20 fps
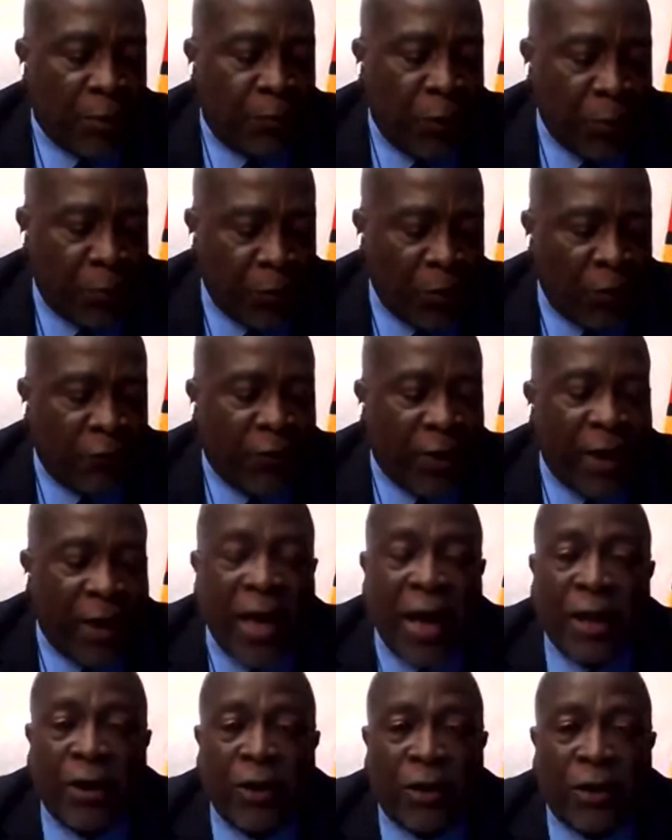the people
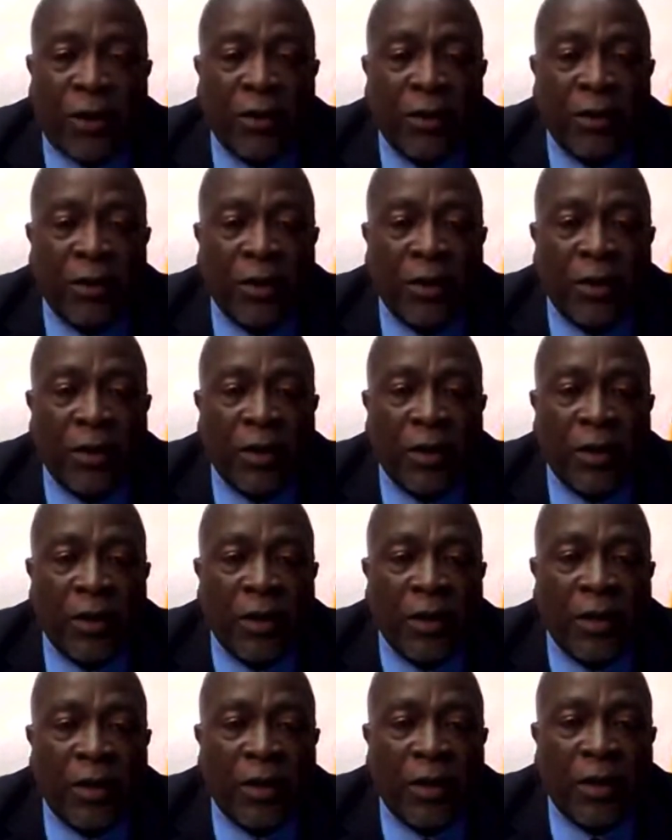of Guyana
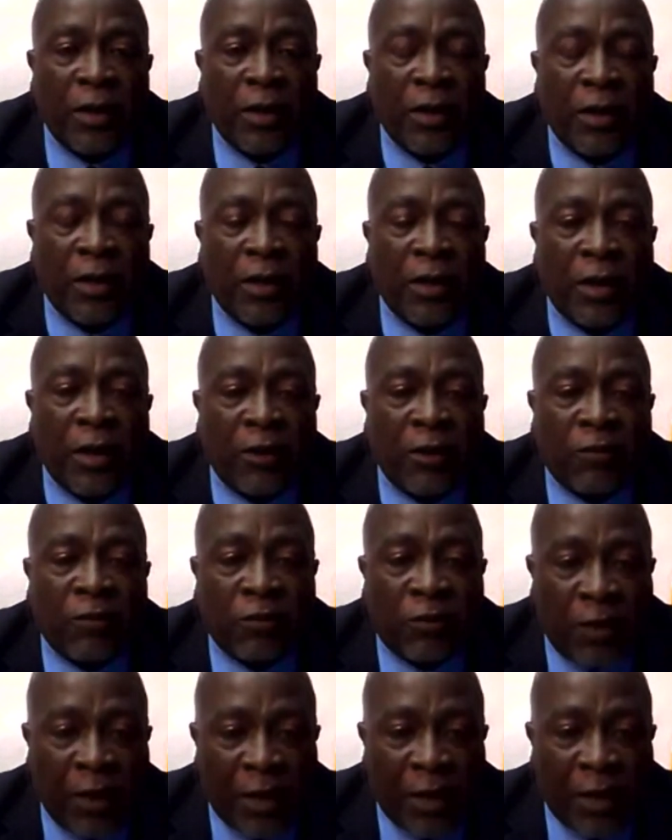
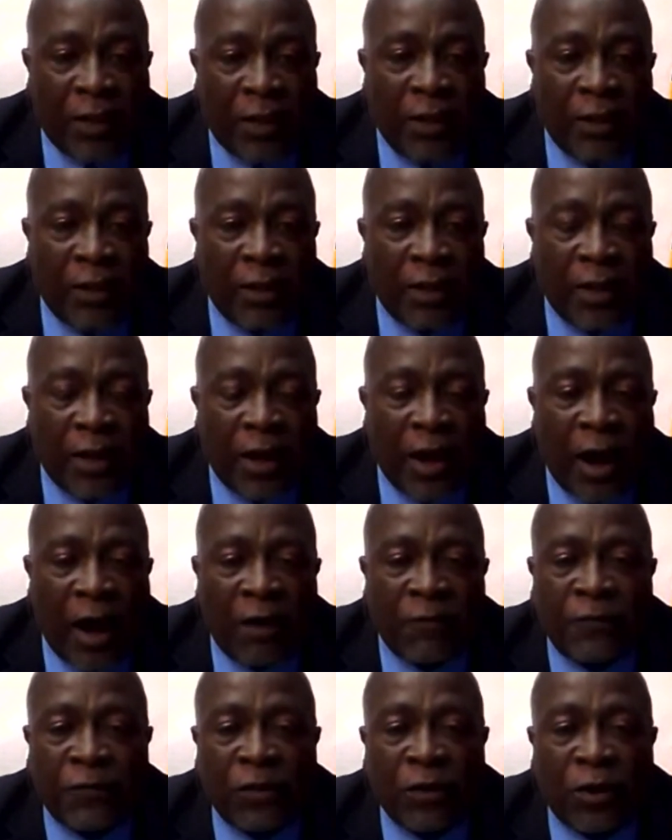is still,
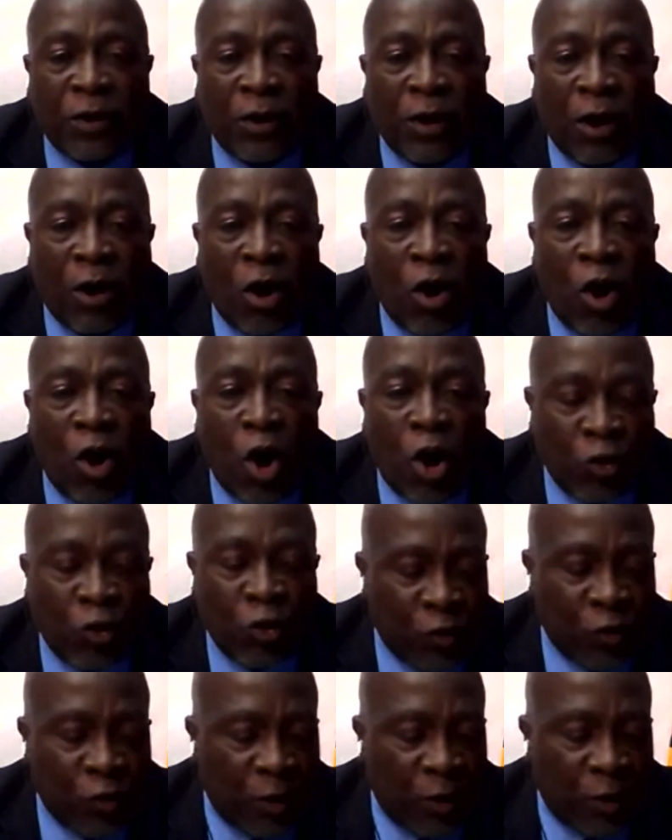after
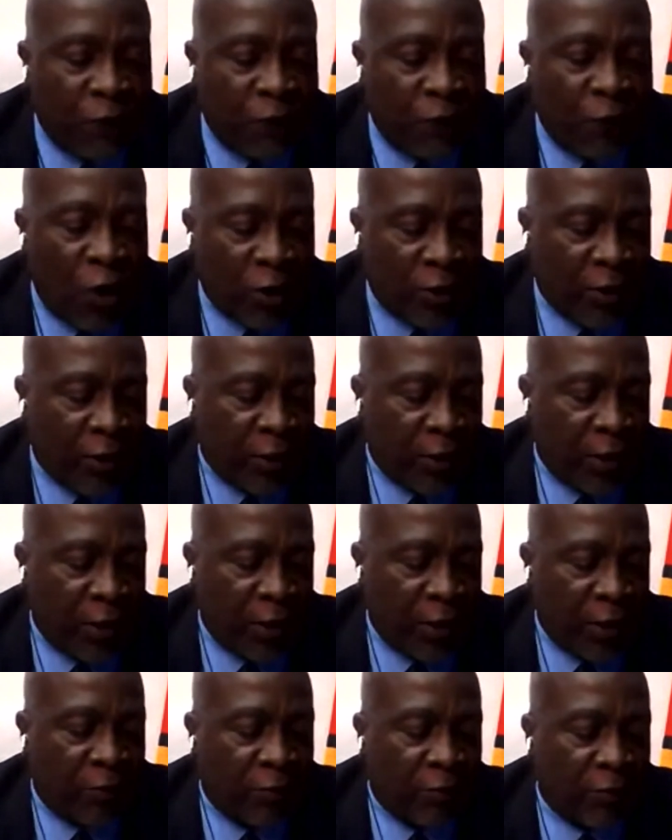
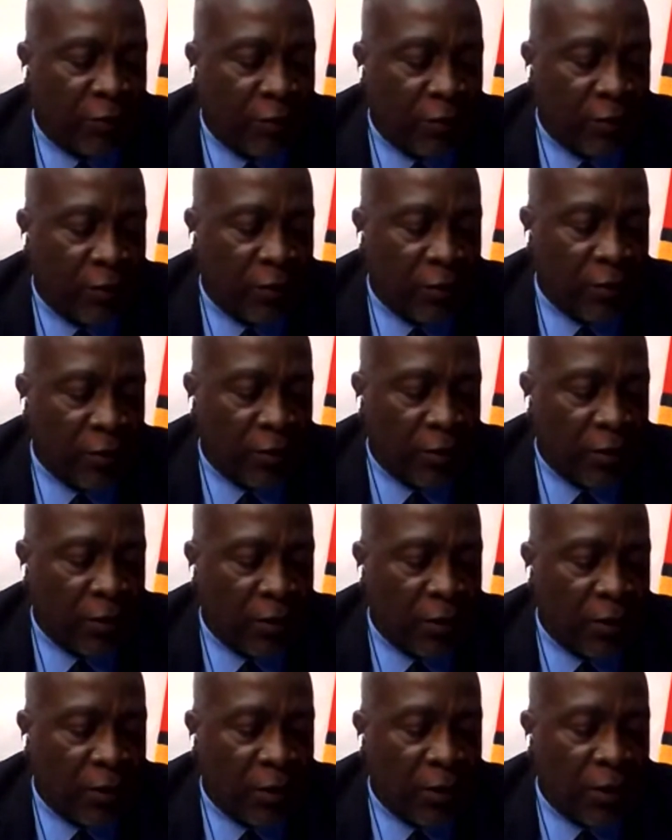140 days,
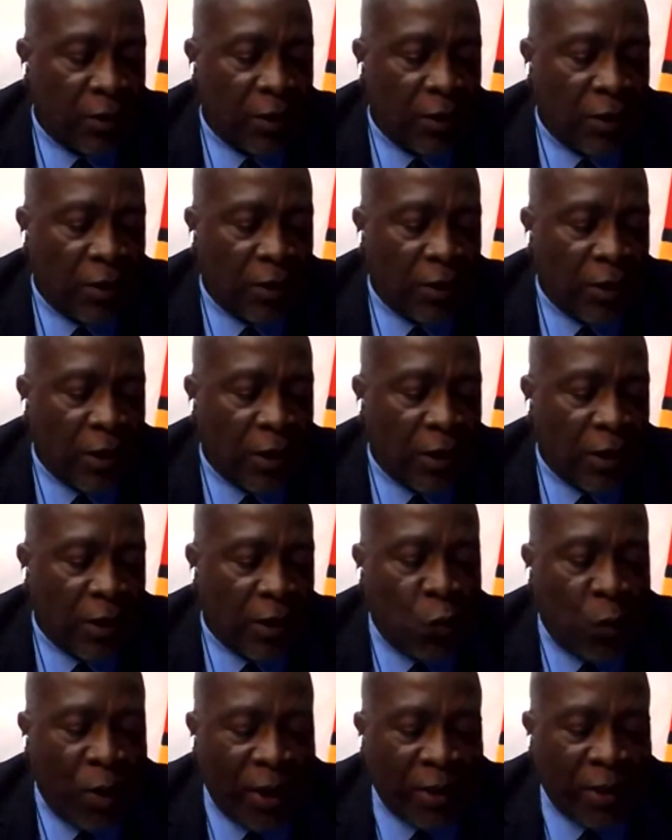
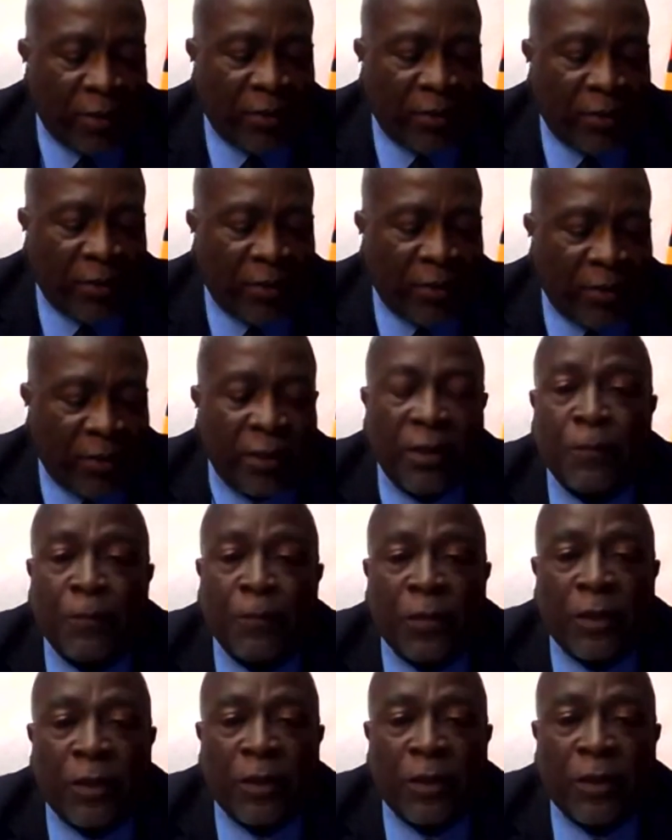is awaiting
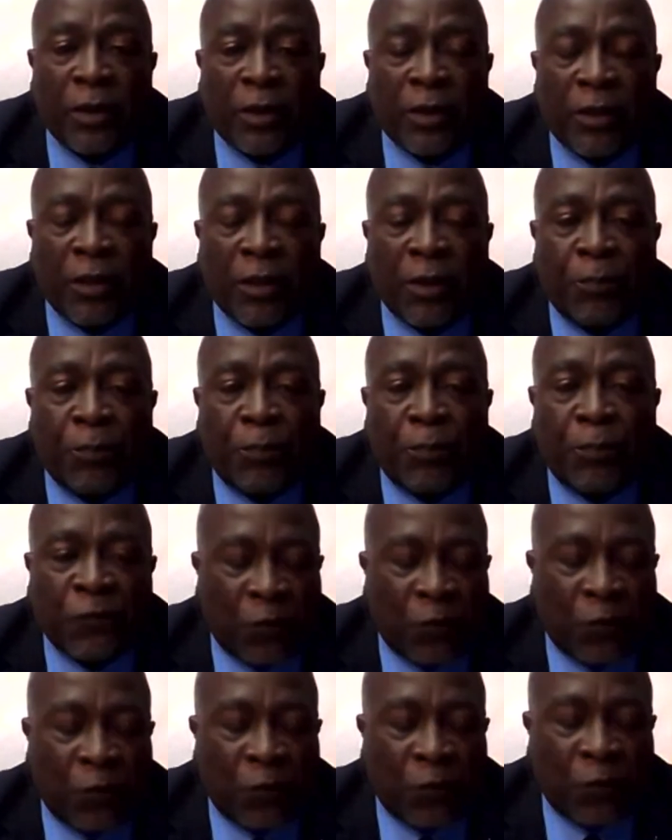the
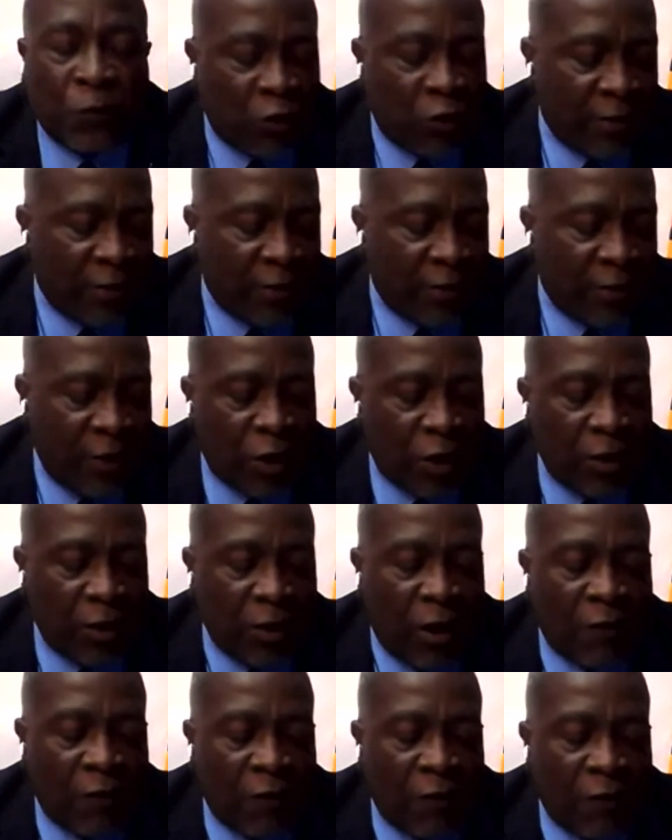peaceful
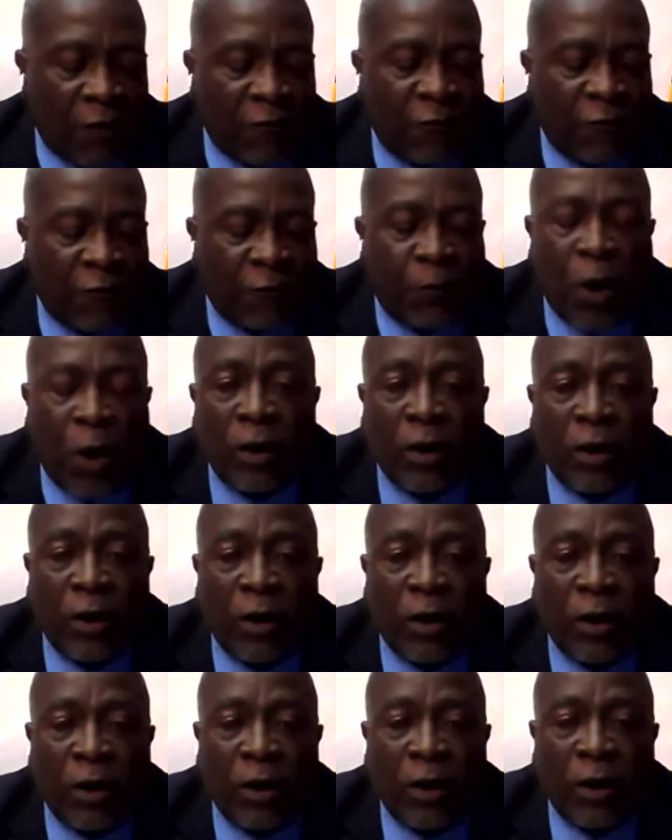transition of power